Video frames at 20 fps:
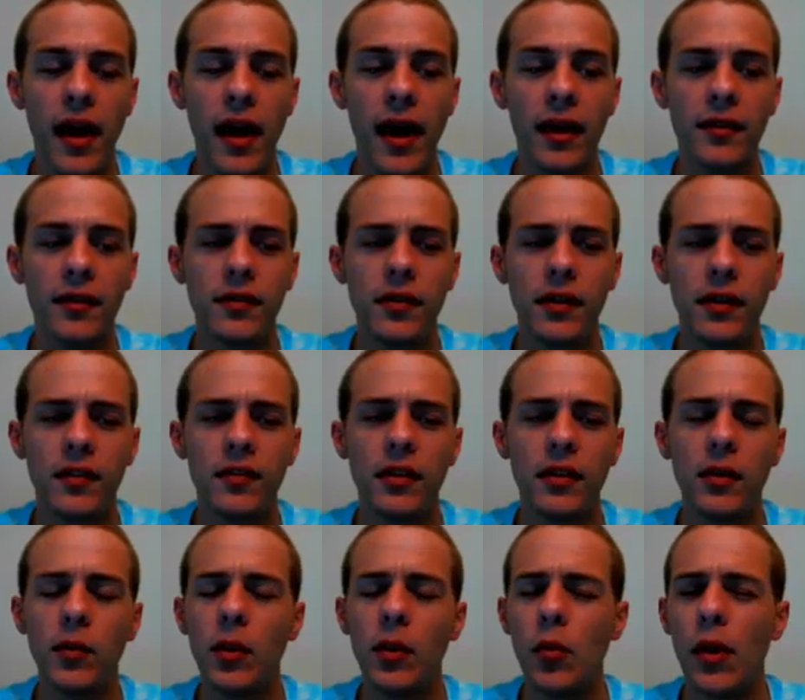that, let's
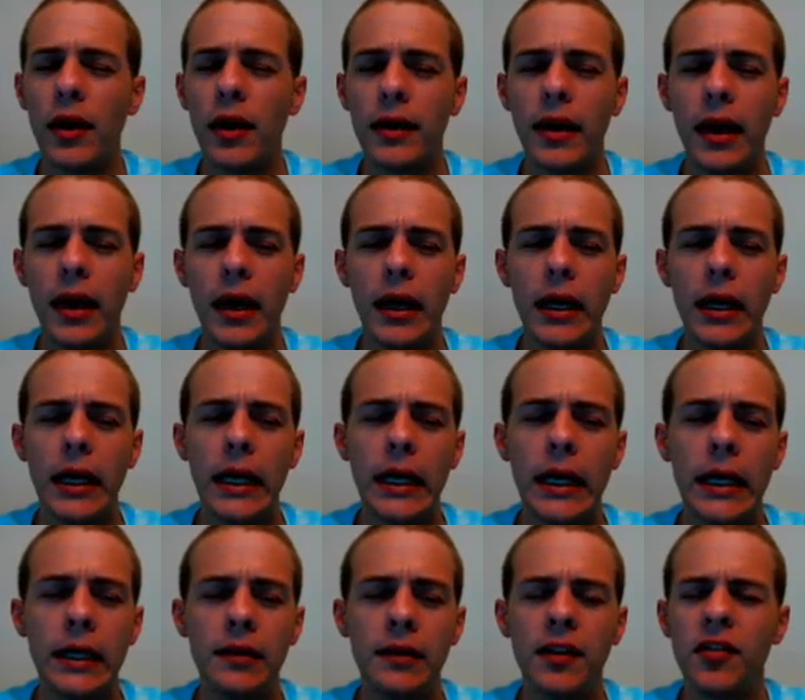see, we want, uh,